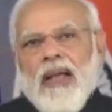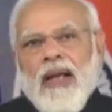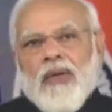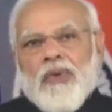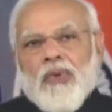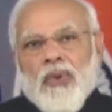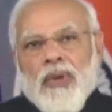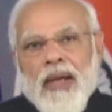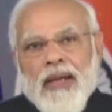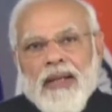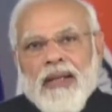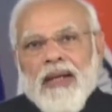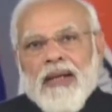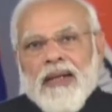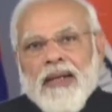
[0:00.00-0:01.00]
can
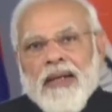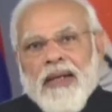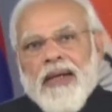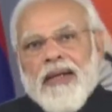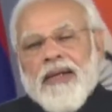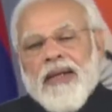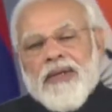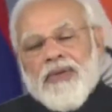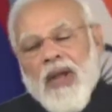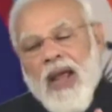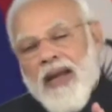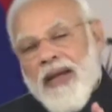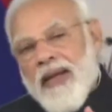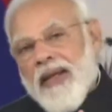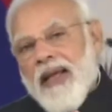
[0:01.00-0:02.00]
together create a
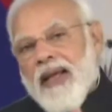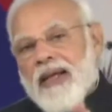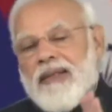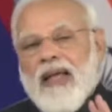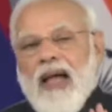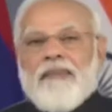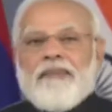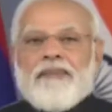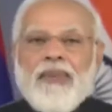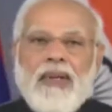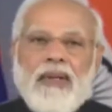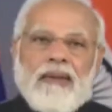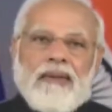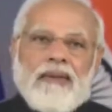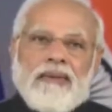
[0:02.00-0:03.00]
shining example